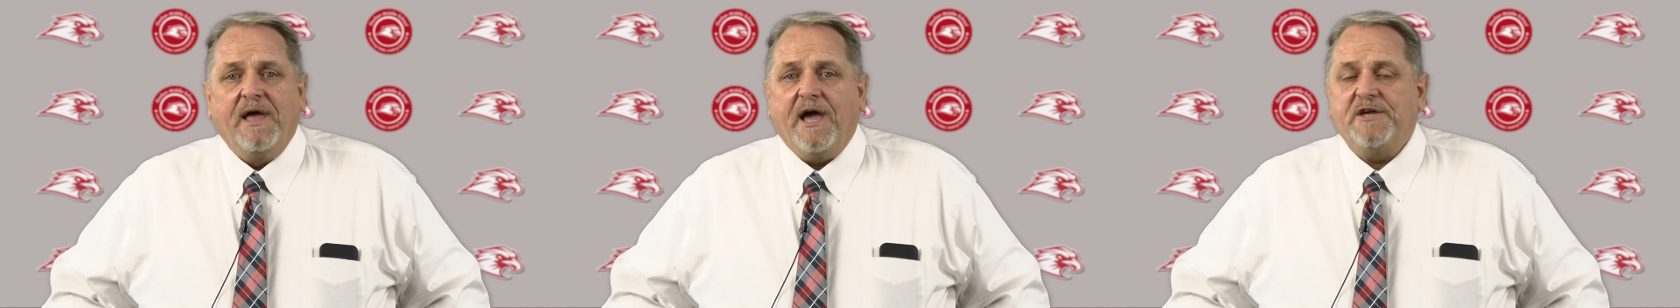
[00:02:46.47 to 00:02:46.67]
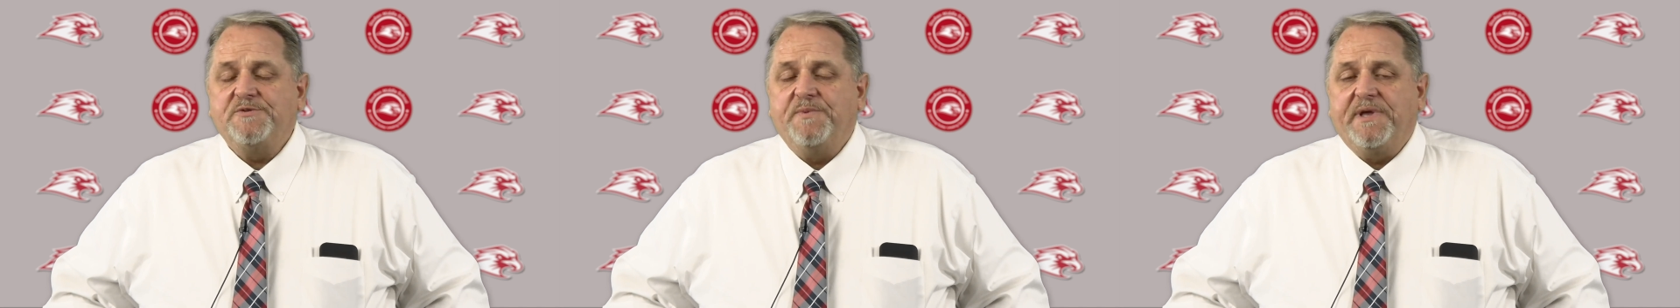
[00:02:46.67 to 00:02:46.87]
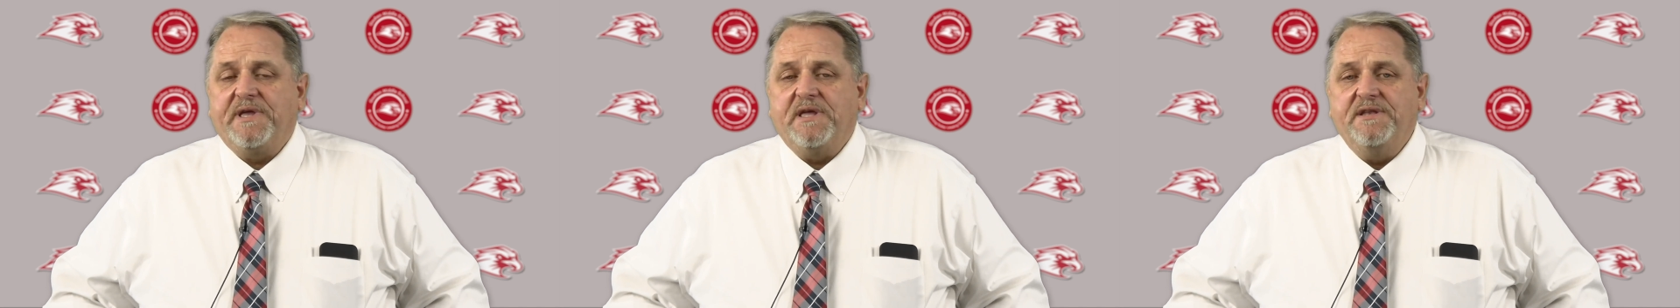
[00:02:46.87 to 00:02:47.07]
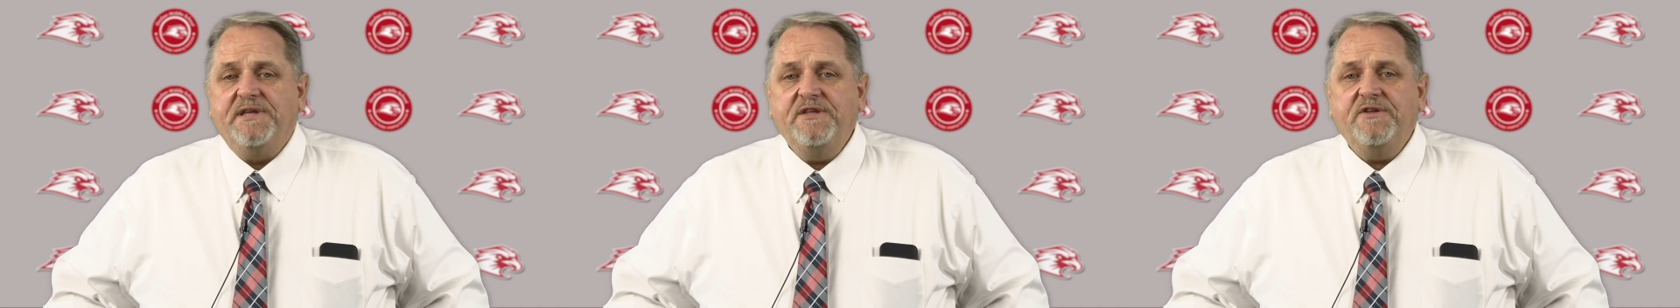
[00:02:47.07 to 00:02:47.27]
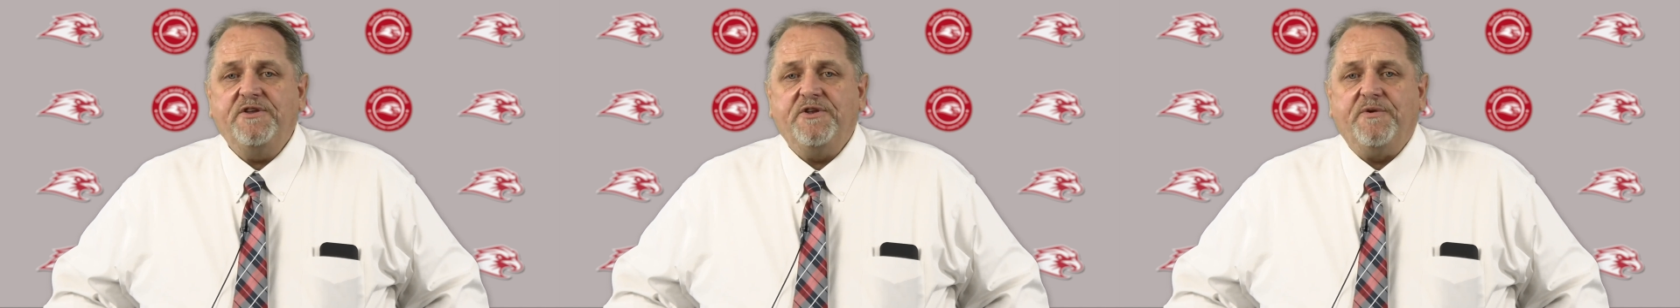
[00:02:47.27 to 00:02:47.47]
as we
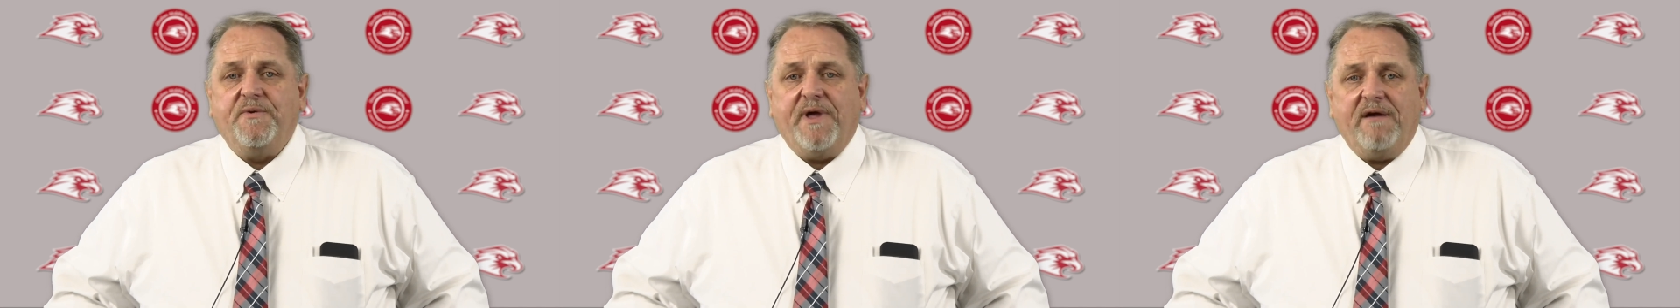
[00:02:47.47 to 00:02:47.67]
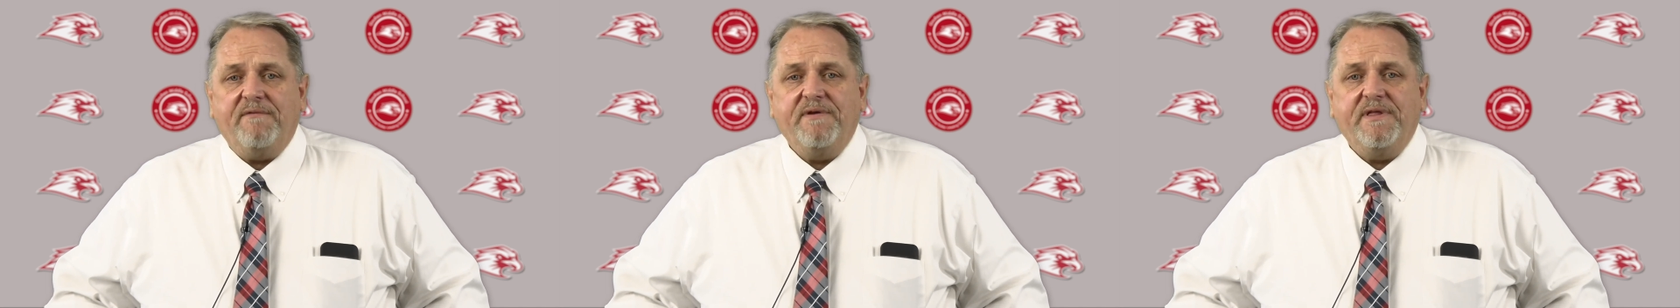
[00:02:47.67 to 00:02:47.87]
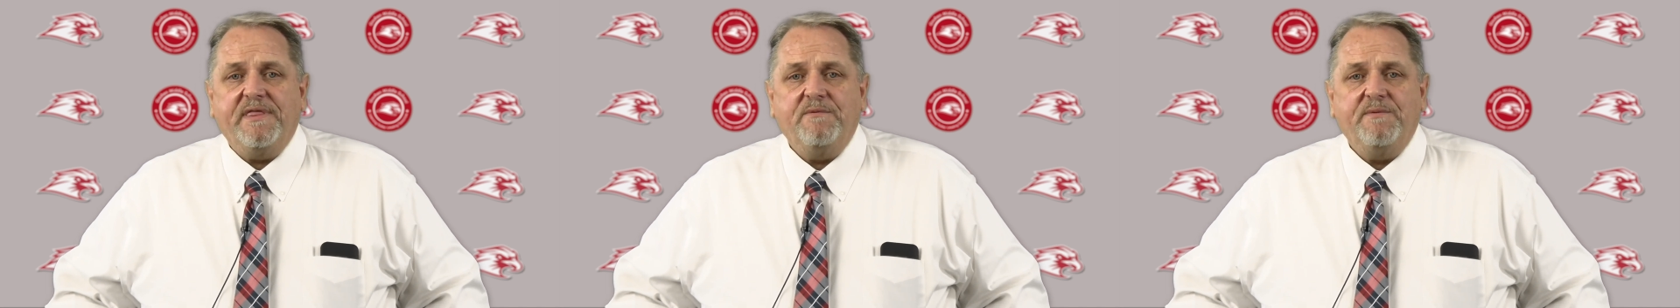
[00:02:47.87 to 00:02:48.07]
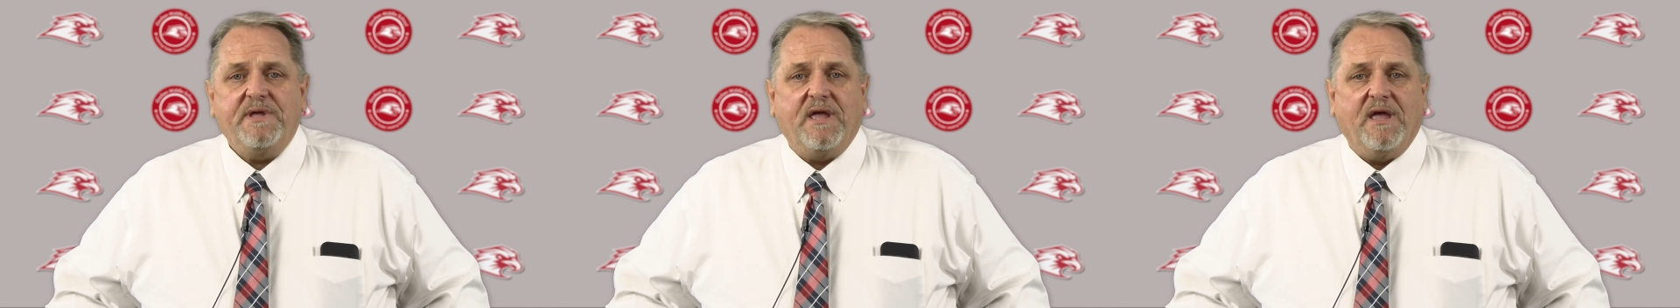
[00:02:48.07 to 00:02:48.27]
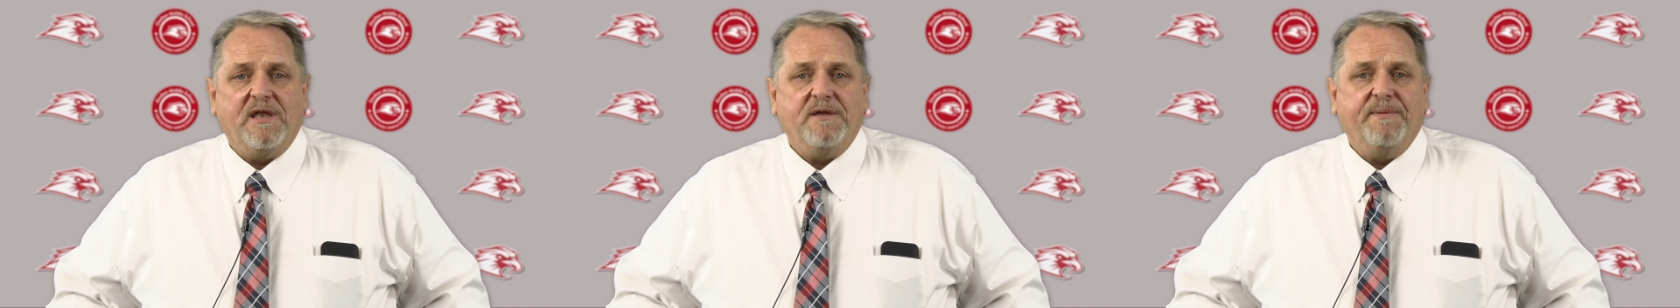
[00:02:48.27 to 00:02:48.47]
continue to do everything we
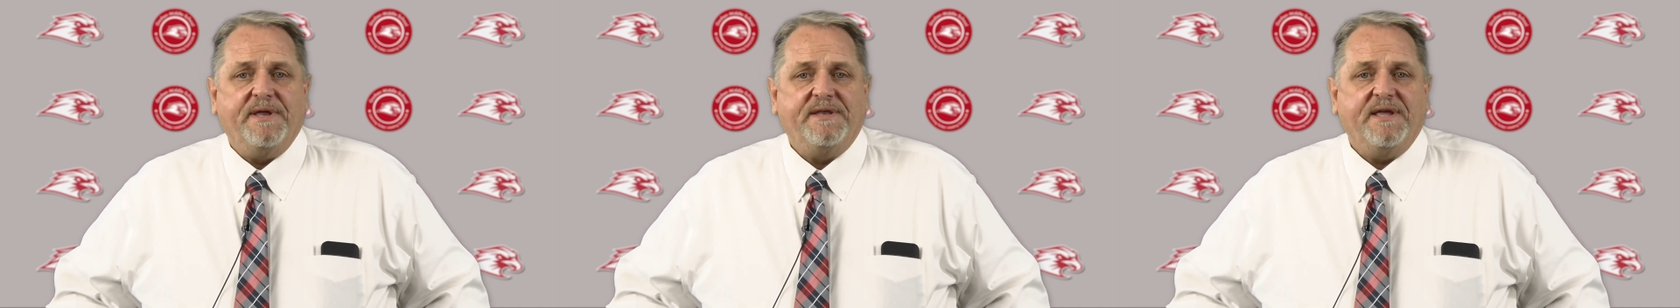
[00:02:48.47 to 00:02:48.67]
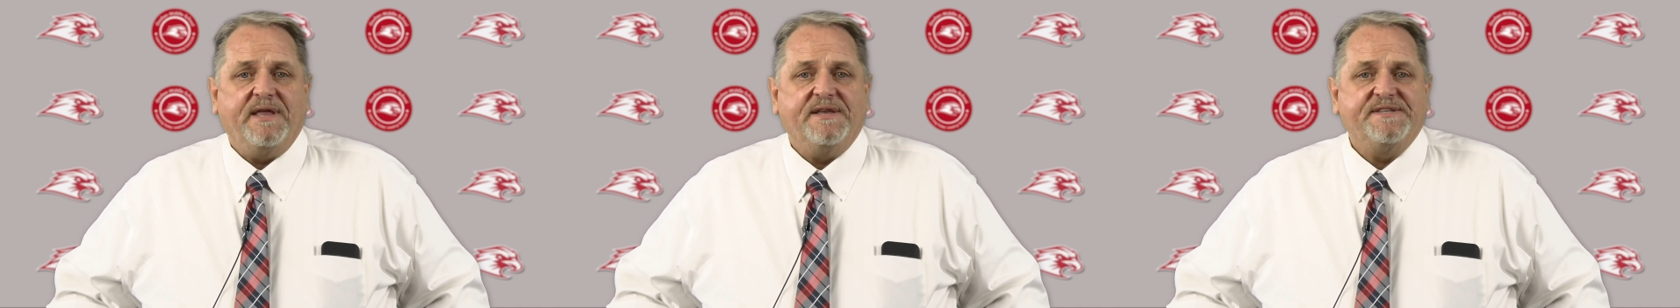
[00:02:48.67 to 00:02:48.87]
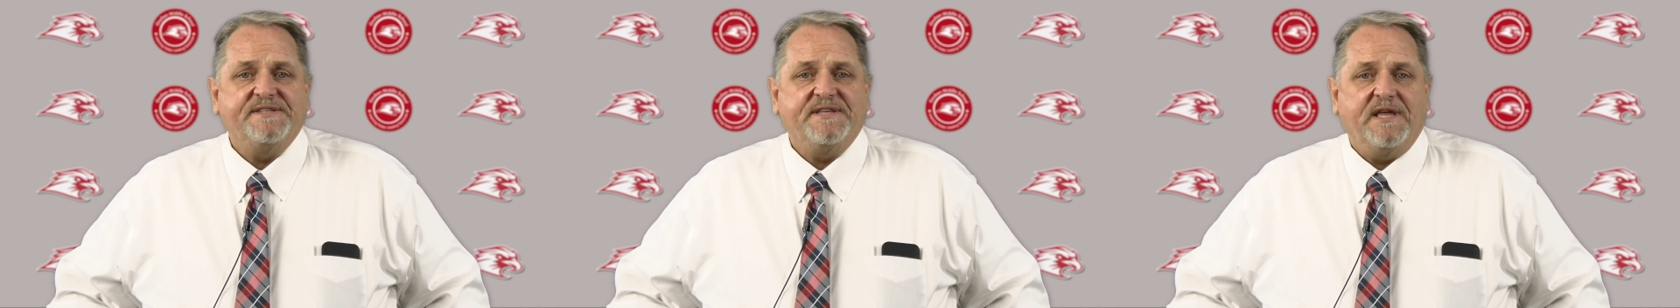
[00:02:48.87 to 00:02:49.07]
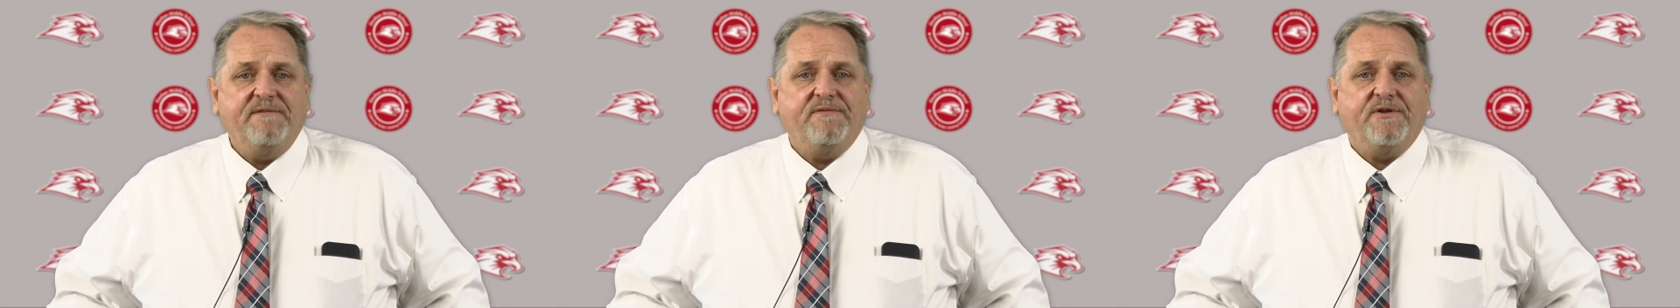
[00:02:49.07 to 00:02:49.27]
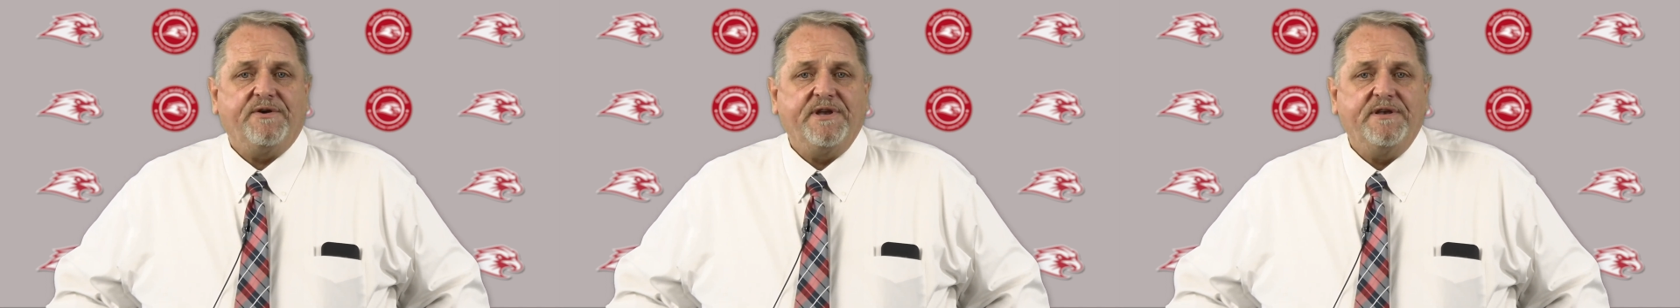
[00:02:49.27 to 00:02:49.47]
can to maintain a
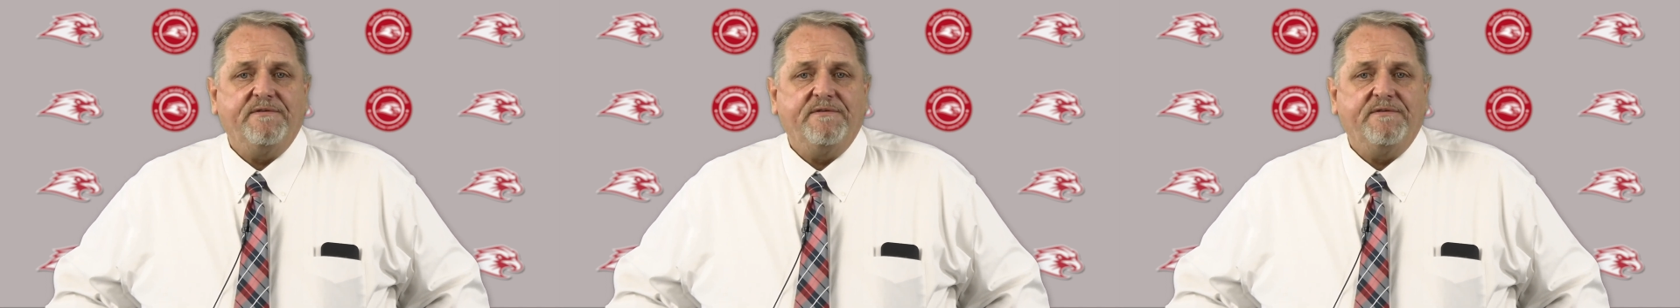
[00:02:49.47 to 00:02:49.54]
safe learning